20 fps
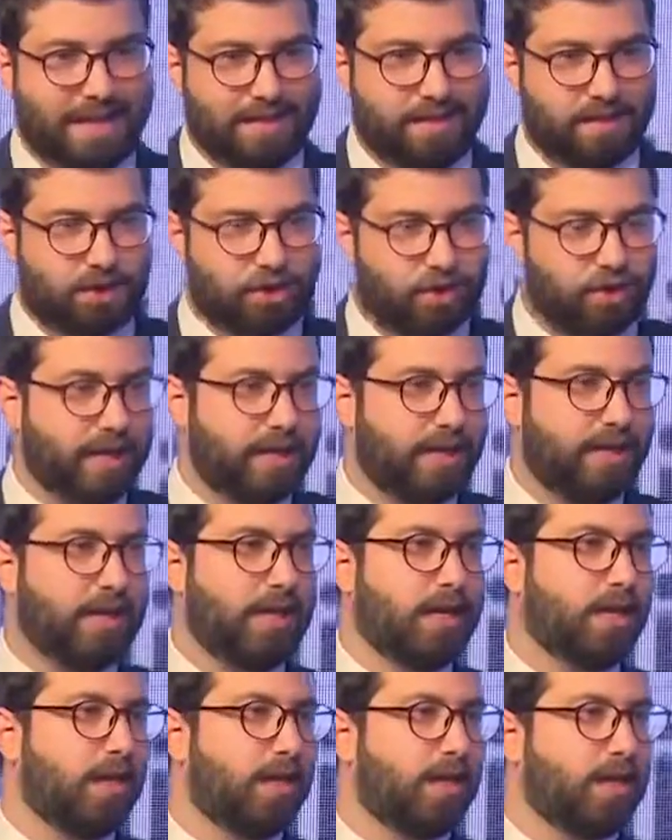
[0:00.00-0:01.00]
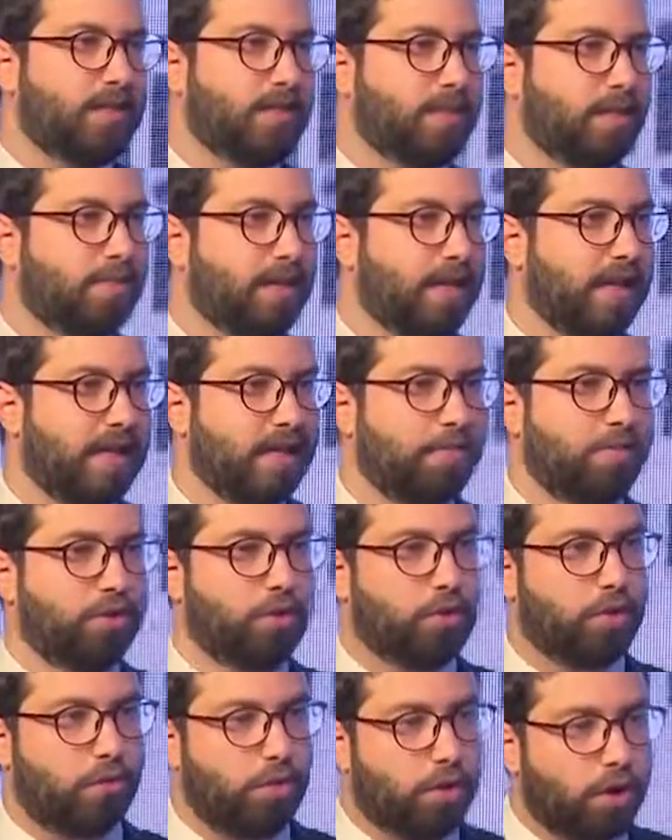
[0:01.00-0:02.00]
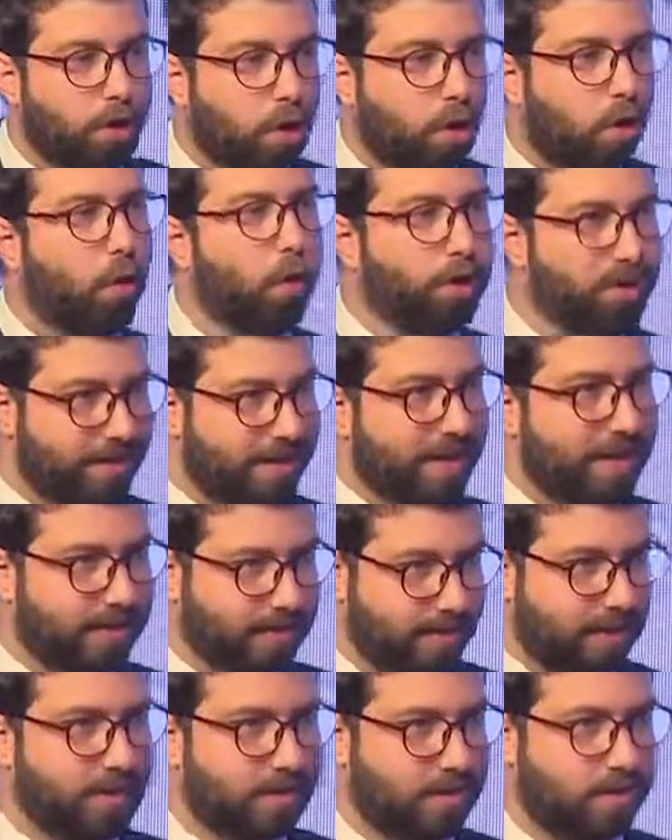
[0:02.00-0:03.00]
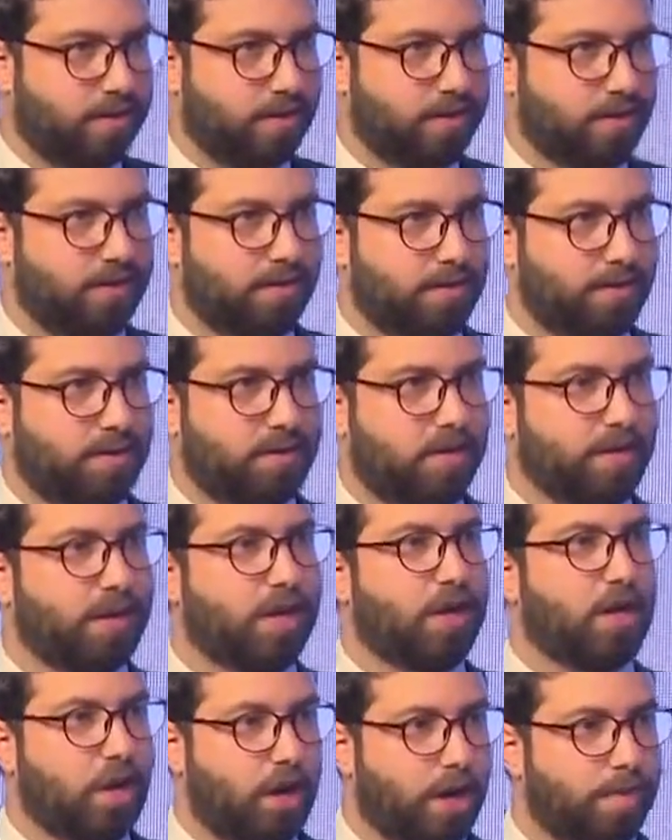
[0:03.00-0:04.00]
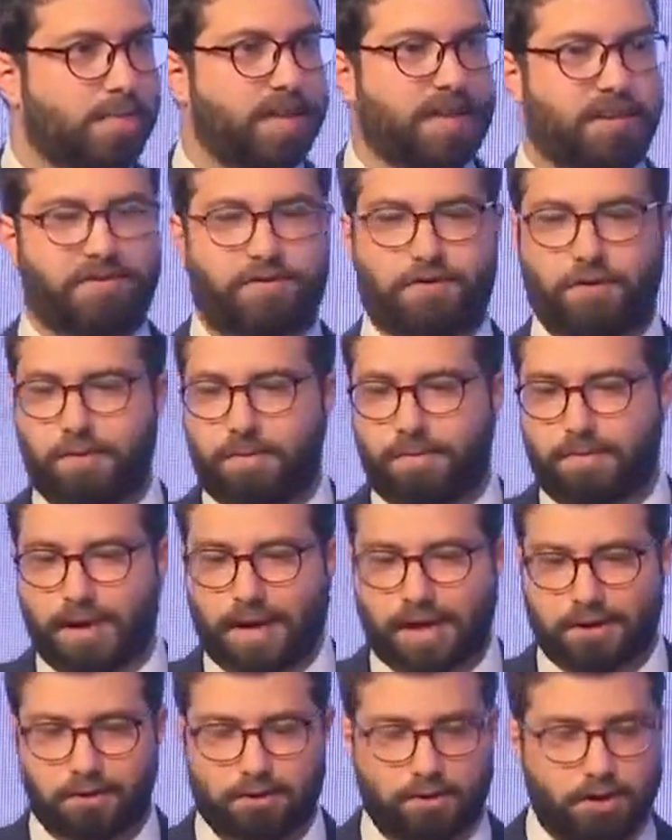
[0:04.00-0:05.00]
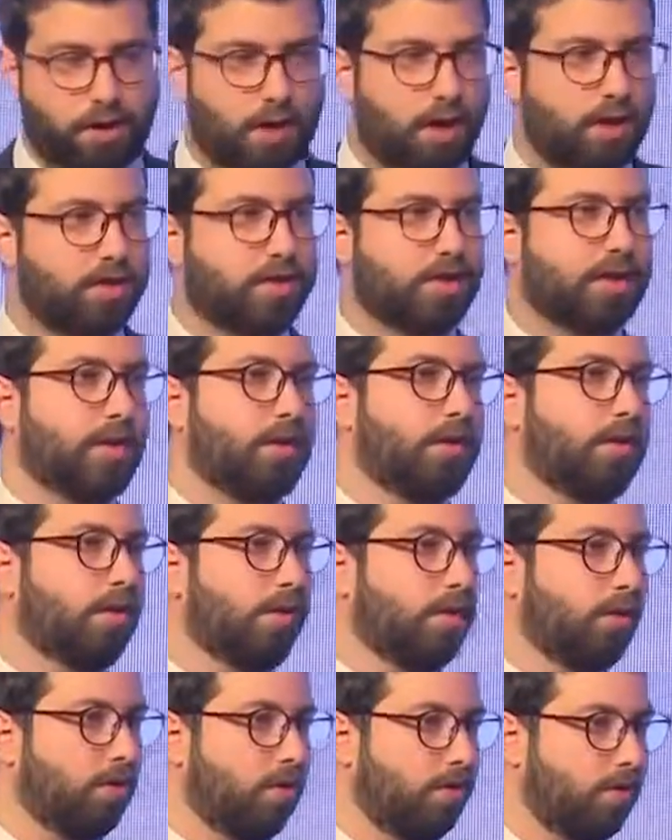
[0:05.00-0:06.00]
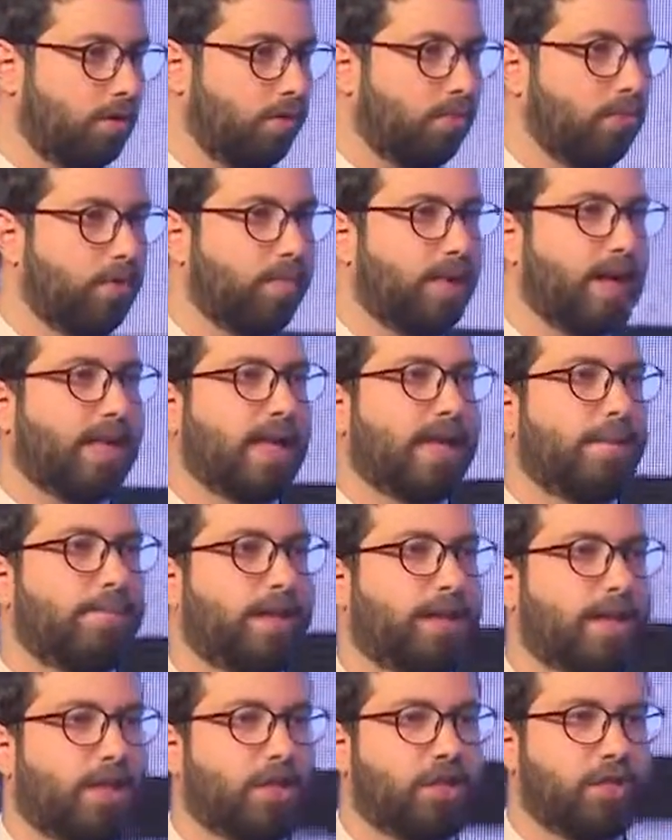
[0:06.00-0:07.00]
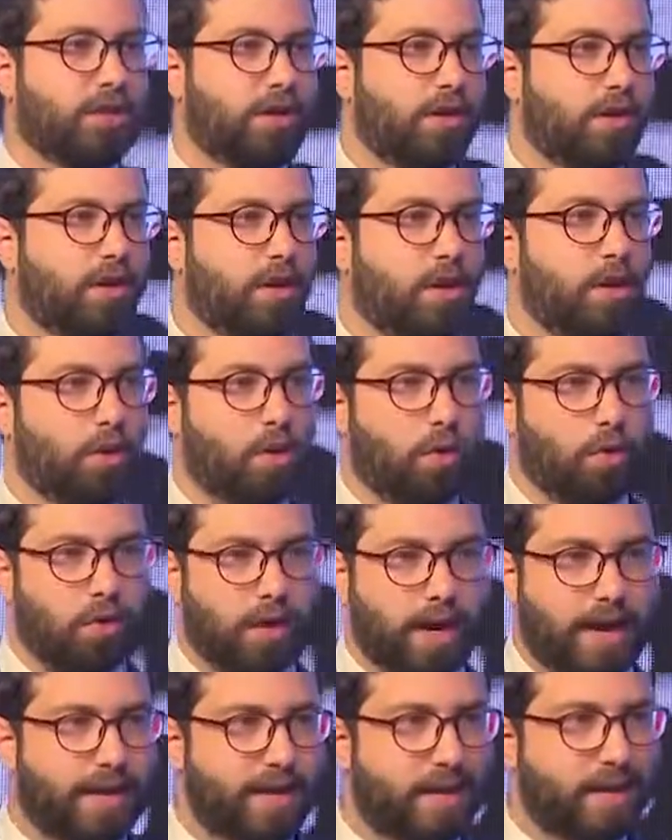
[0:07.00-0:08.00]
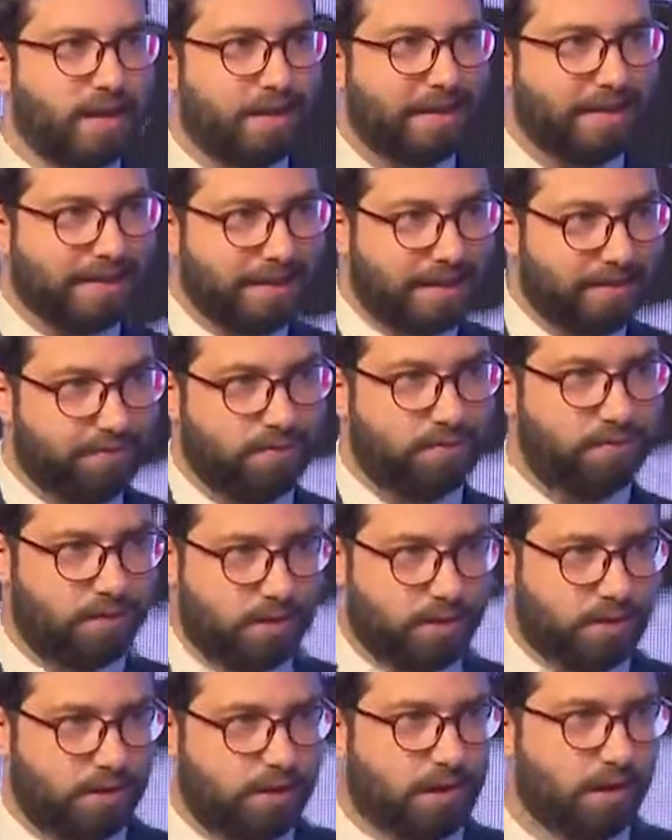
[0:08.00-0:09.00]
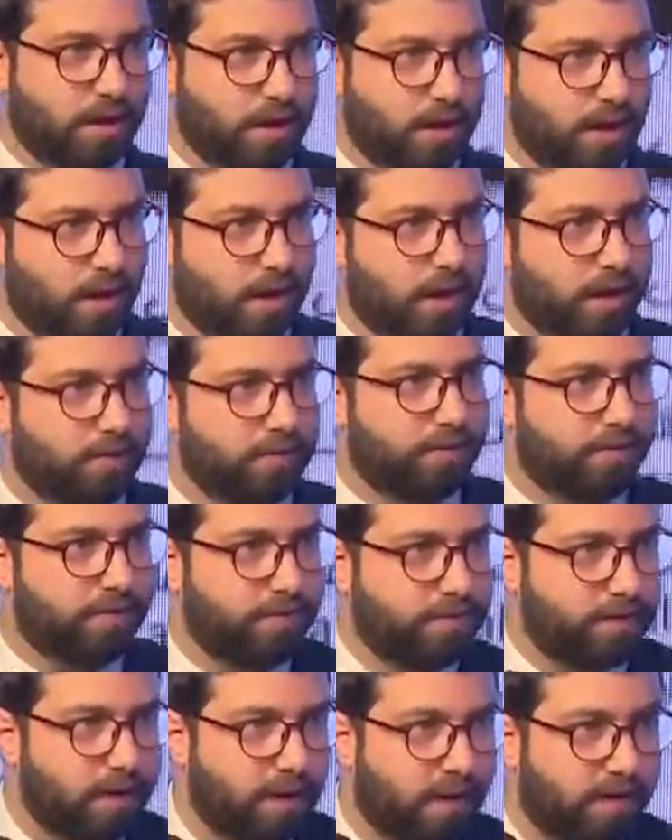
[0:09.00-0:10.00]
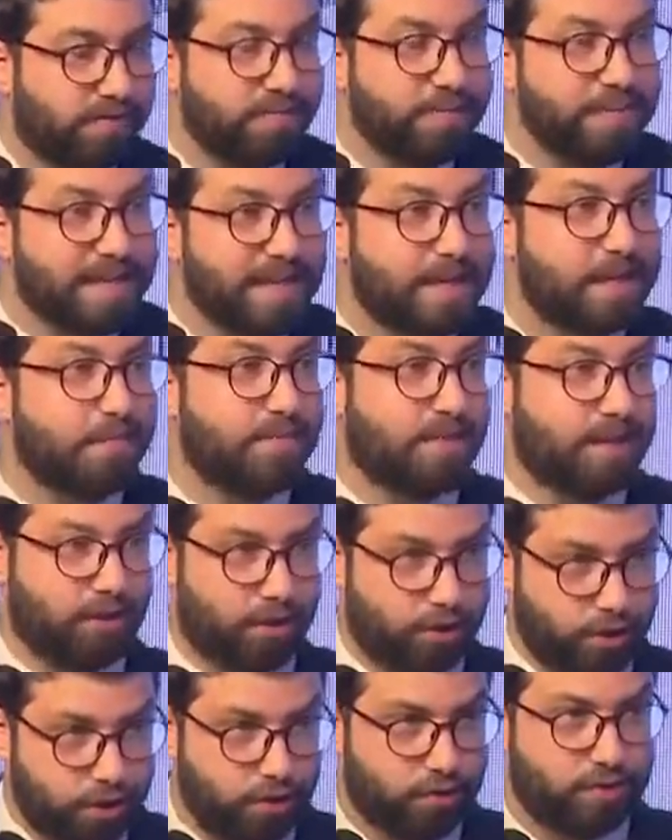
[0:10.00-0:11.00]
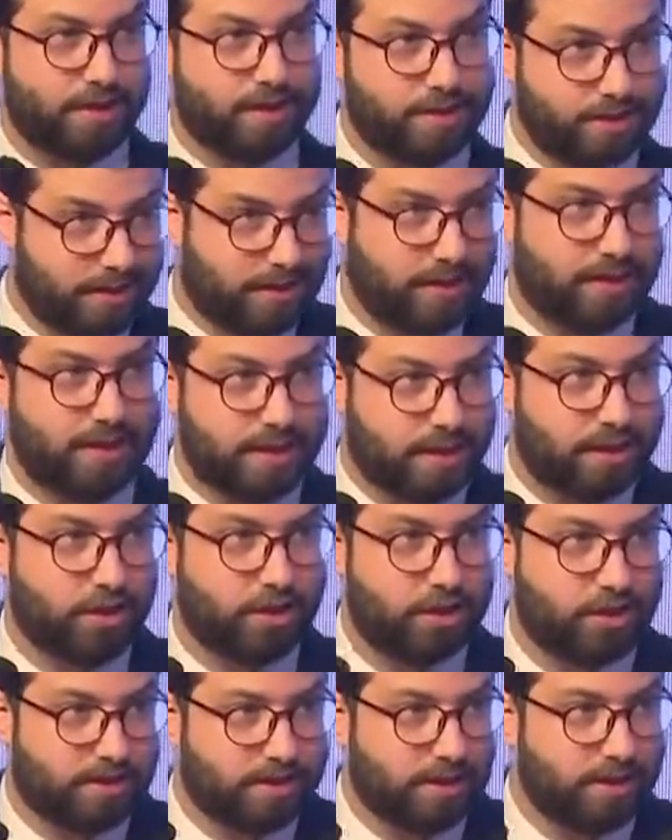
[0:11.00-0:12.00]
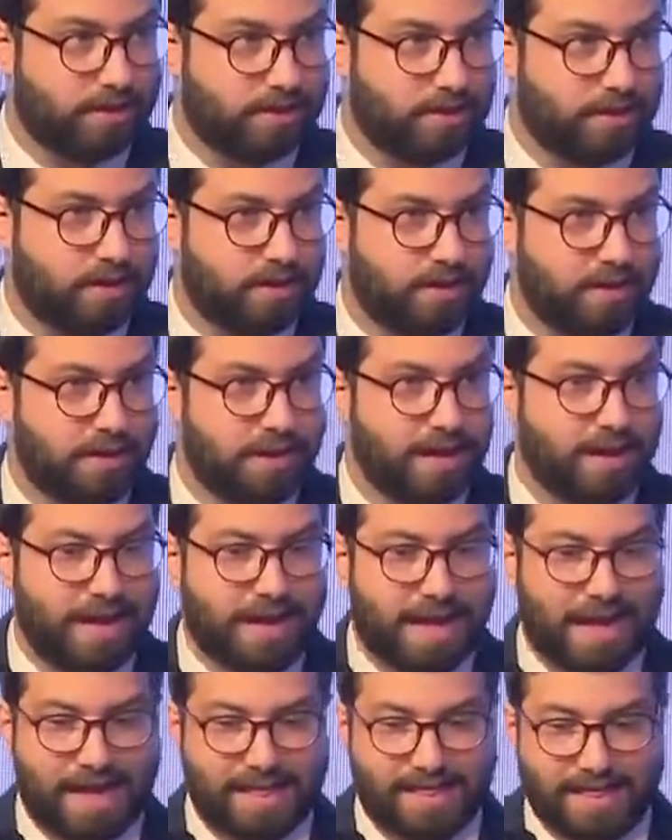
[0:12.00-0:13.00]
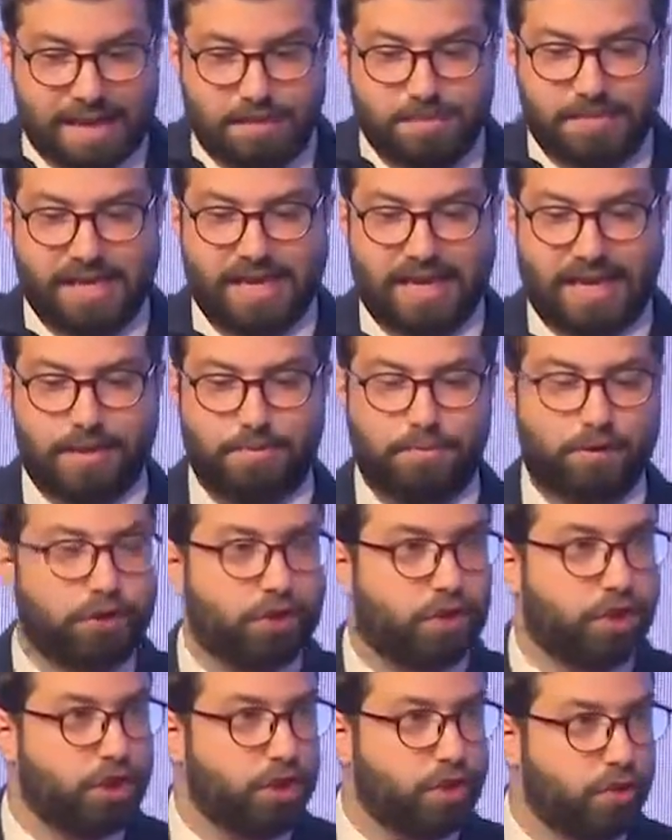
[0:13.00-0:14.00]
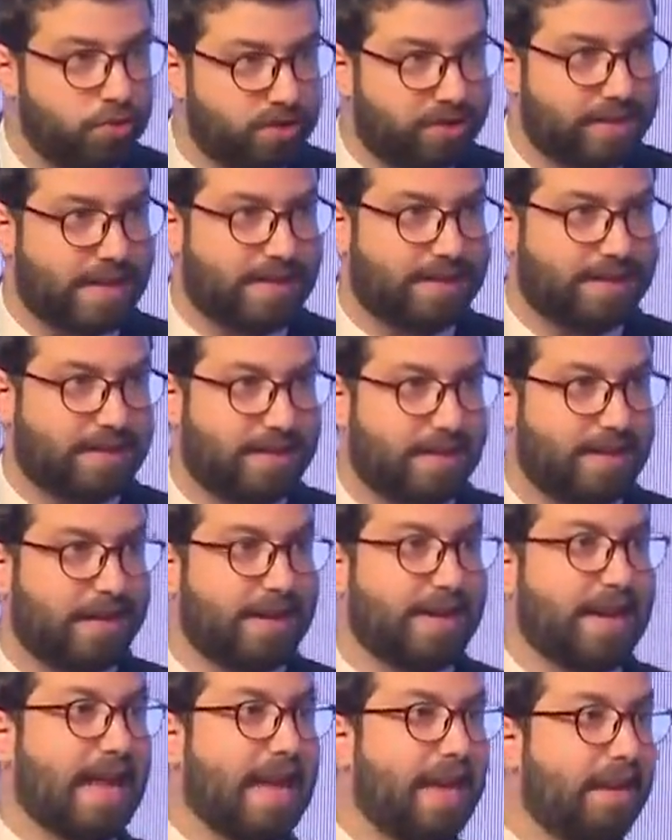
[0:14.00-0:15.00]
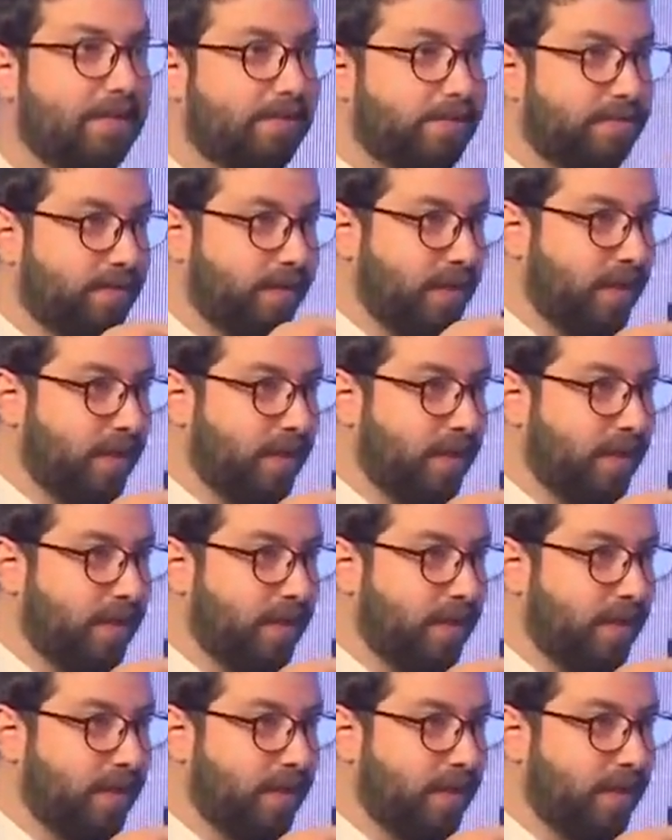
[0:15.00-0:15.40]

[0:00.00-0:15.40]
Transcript: The trick here is to be able to record that data coming from either the call center or the mobile application or any level of medium that you're using to engage the citizen, and then being able to use that data and have